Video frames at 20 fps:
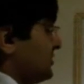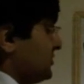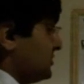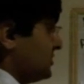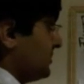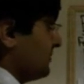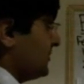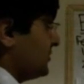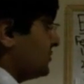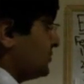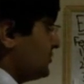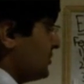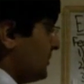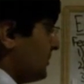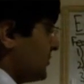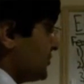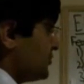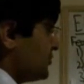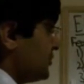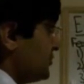distance
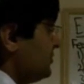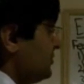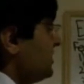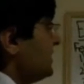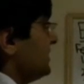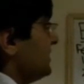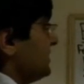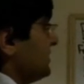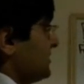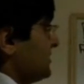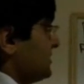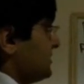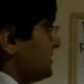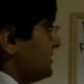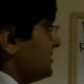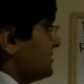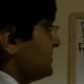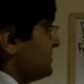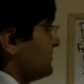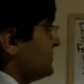number 2, the
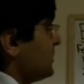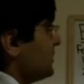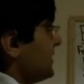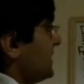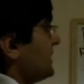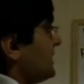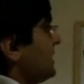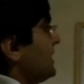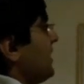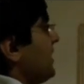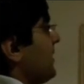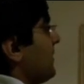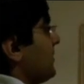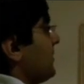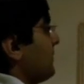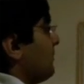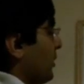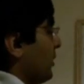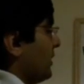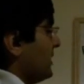distance between
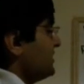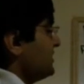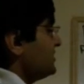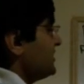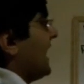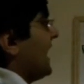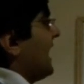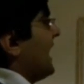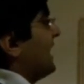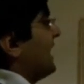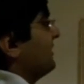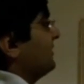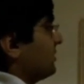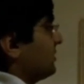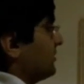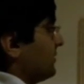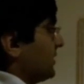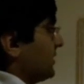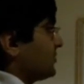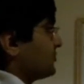the point and the
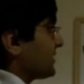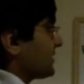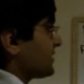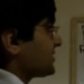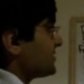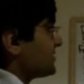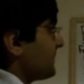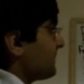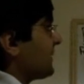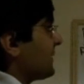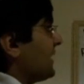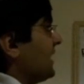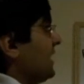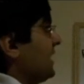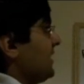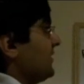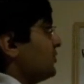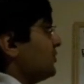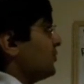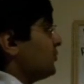directrix.
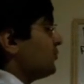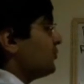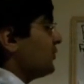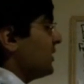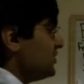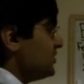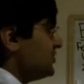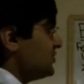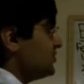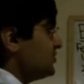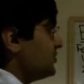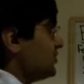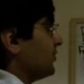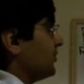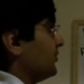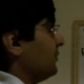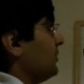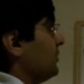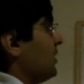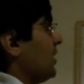The
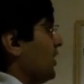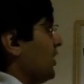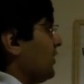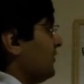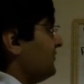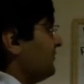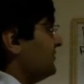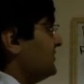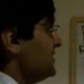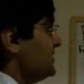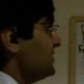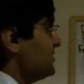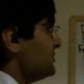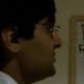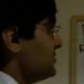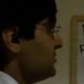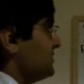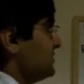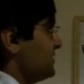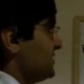ratio of these
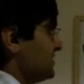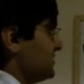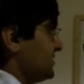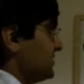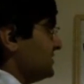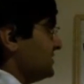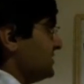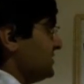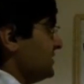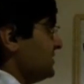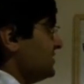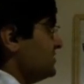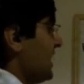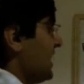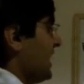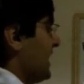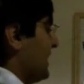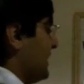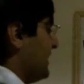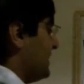two distances
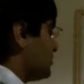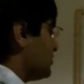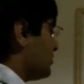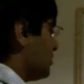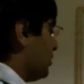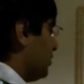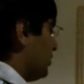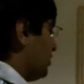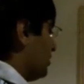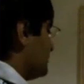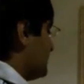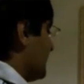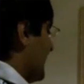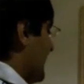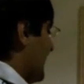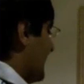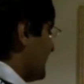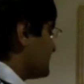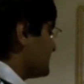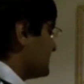is called
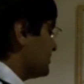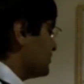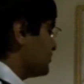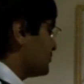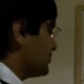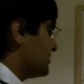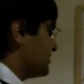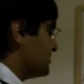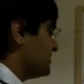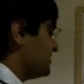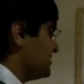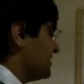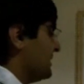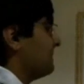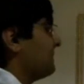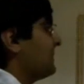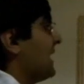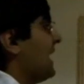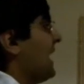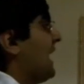
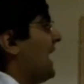eccentricity.